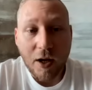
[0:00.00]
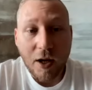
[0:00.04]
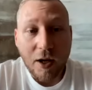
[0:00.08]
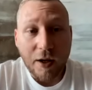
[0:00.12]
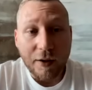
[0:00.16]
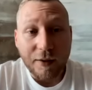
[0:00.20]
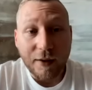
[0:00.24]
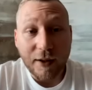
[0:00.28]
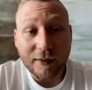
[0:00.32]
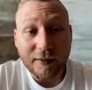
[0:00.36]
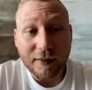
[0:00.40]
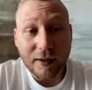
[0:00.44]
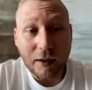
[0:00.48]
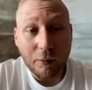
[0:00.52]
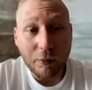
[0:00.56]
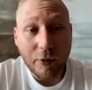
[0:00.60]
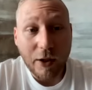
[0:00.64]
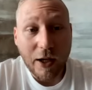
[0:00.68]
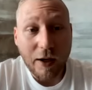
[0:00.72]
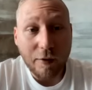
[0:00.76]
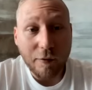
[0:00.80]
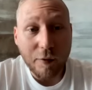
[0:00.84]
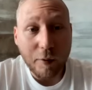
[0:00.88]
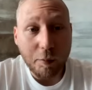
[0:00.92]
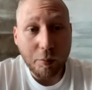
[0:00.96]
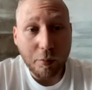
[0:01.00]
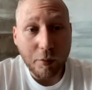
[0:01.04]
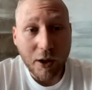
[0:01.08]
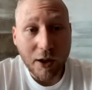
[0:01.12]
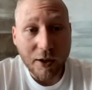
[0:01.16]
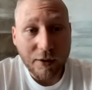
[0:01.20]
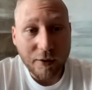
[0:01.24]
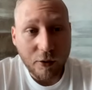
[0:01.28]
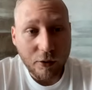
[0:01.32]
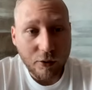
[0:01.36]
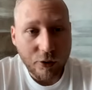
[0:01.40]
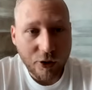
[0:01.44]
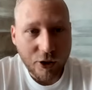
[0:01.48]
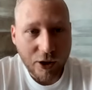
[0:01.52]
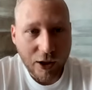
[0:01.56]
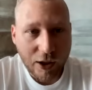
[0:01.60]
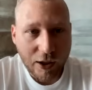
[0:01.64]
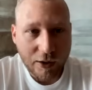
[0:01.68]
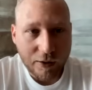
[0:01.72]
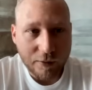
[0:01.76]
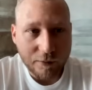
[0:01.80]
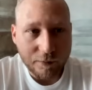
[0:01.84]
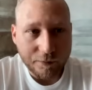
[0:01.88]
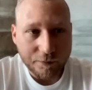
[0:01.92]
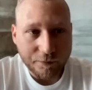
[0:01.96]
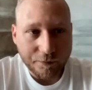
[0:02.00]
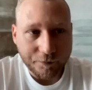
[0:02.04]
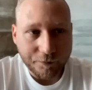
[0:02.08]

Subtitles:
Next up, we have a brand new chain